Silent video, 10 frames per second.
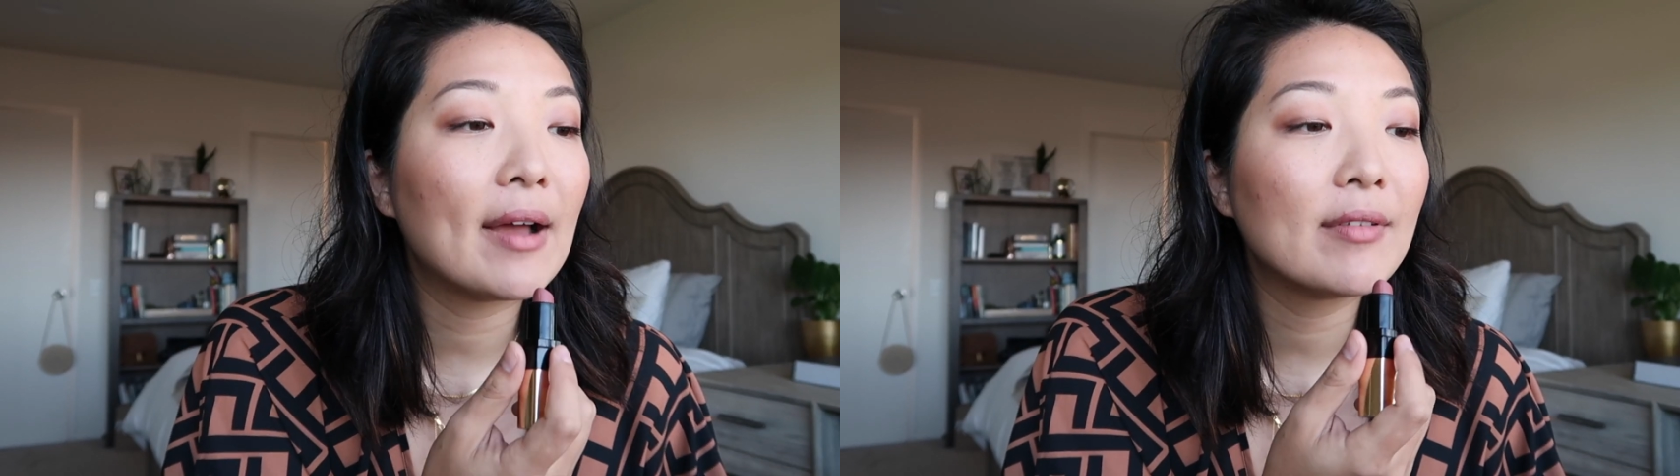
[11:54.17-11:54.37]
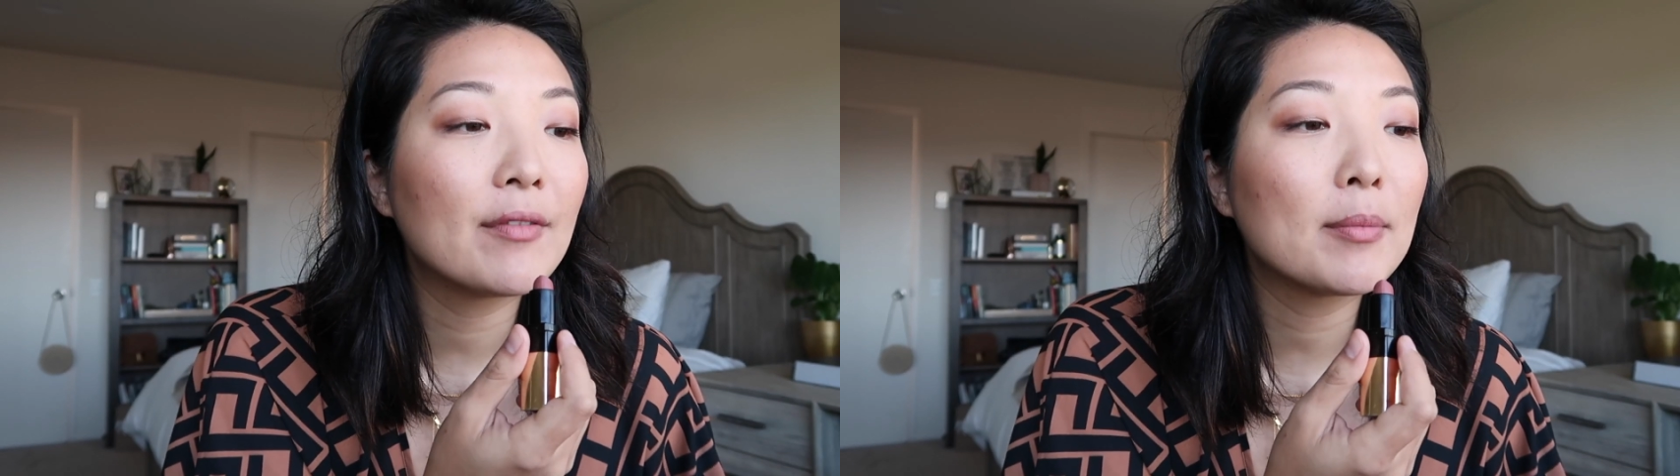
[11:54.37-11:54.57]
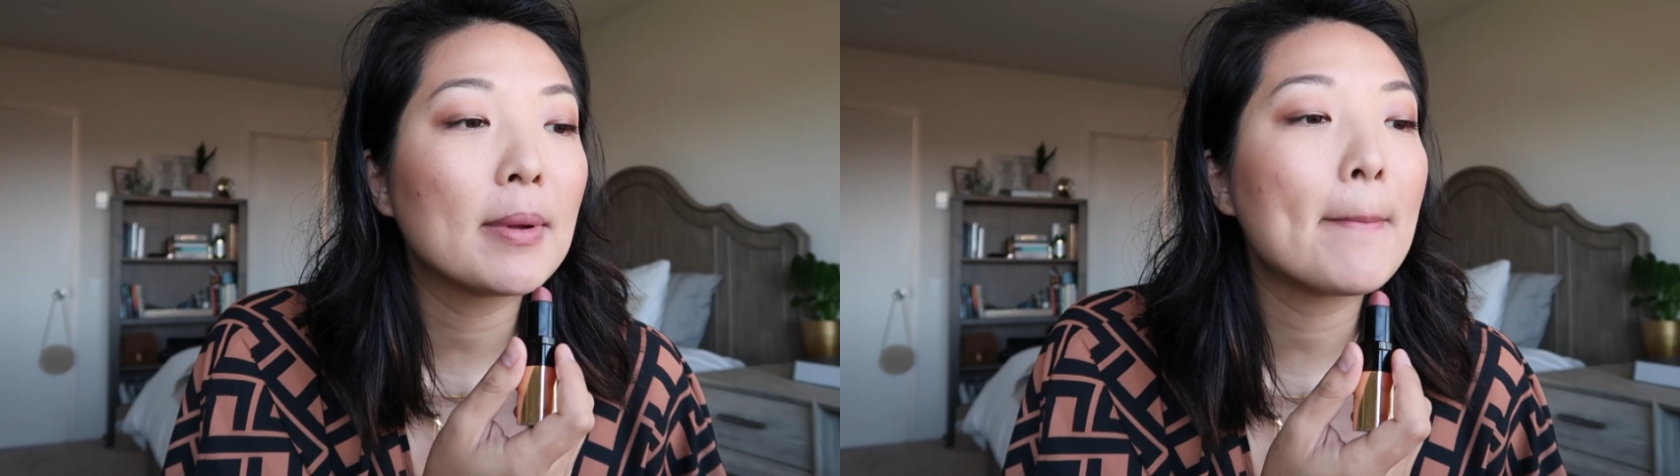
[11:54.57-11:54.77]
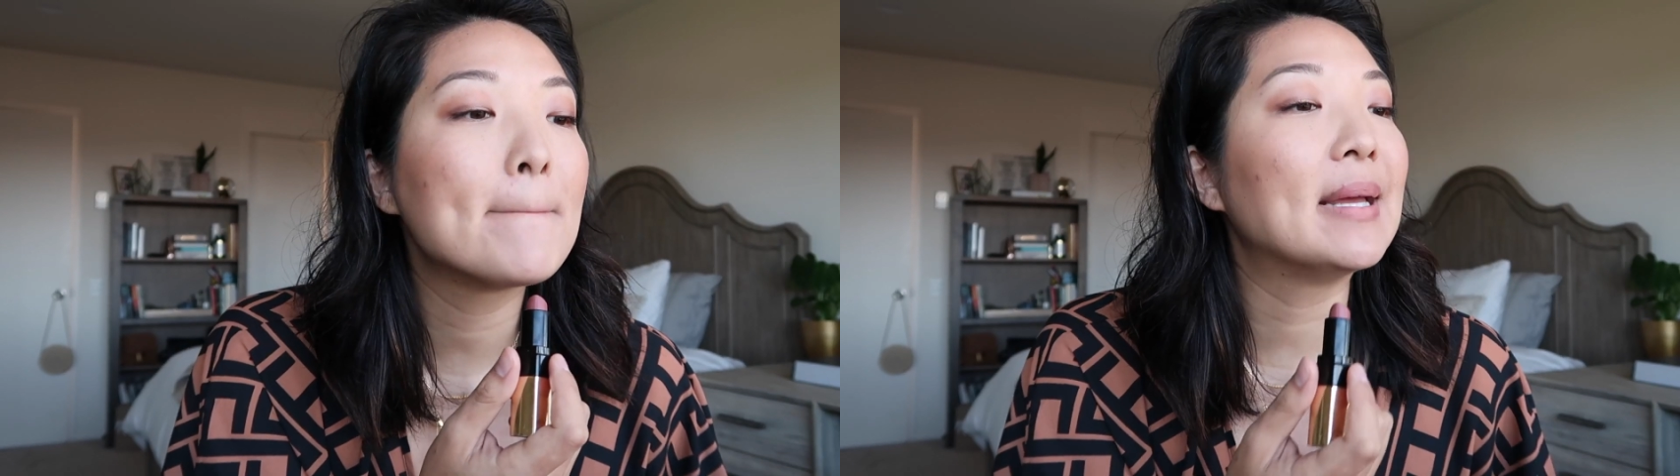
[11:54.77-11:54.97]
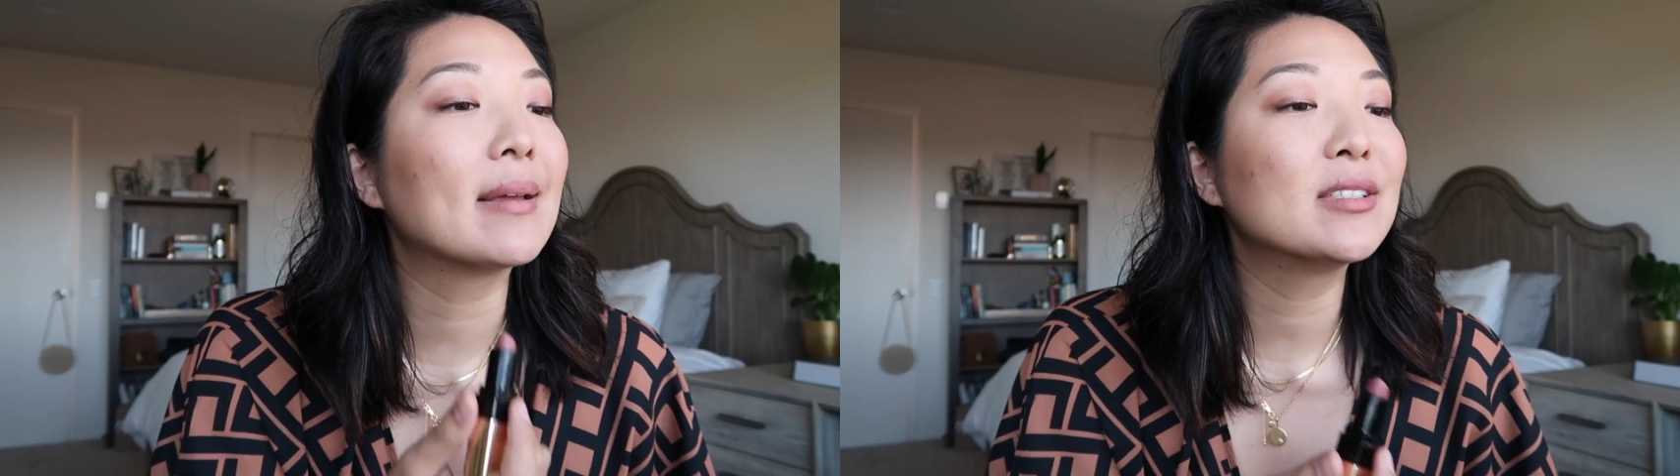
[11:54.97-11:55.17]
I've never been
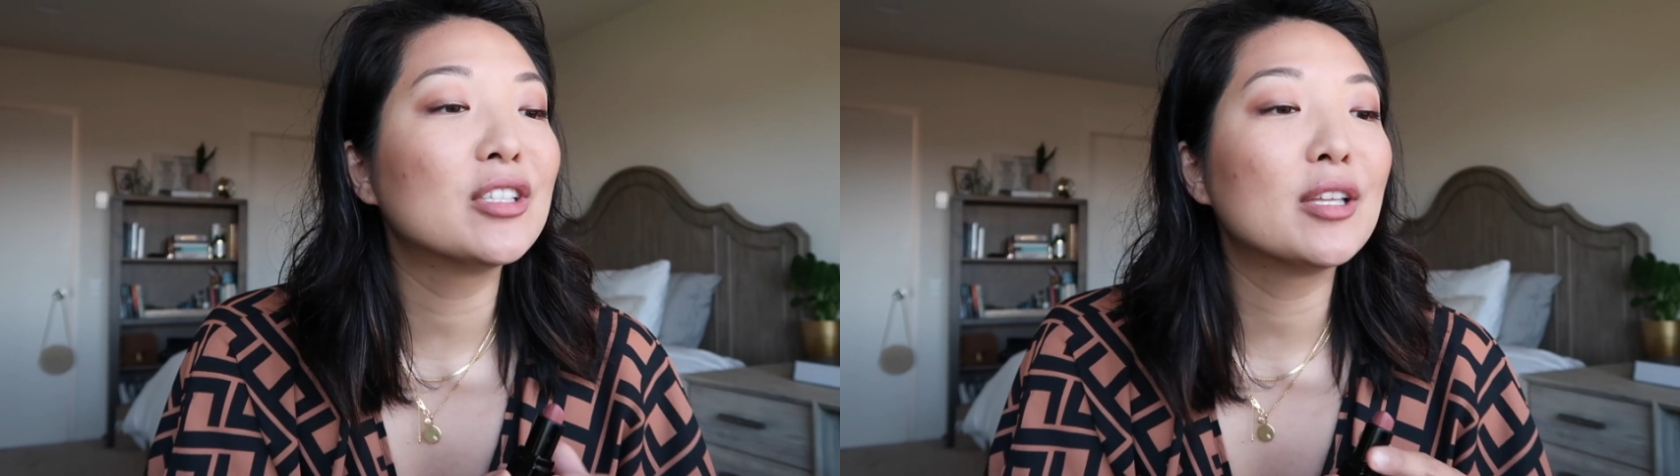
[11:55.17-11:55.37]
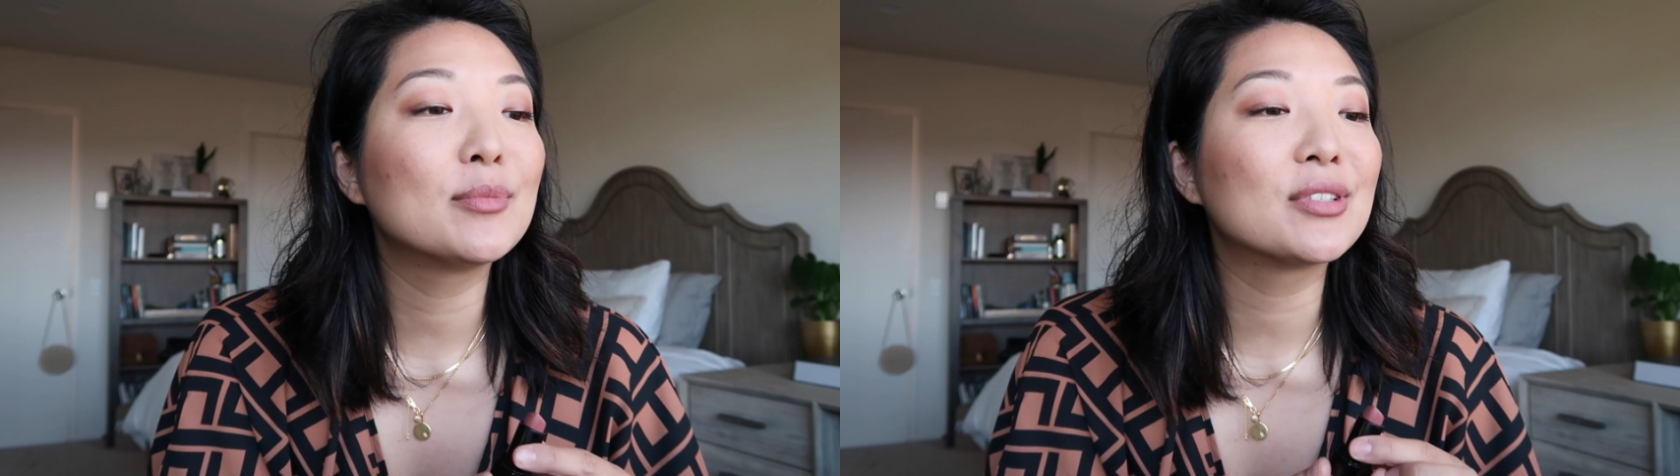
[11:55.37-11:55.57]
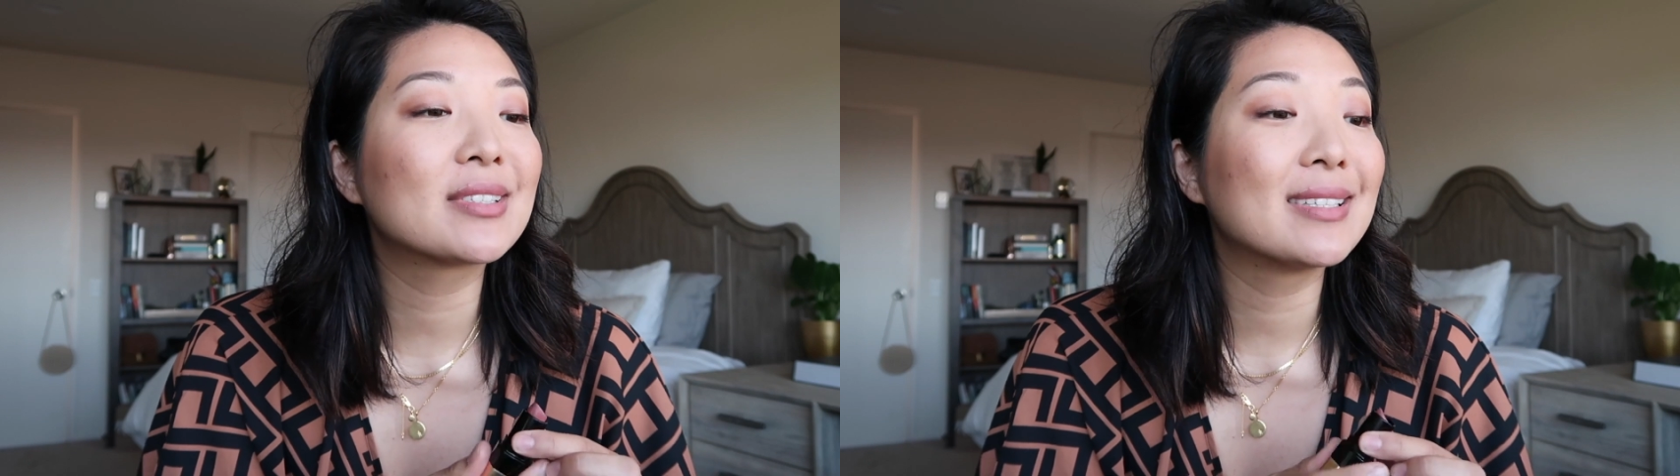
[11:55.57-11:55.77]
big into them just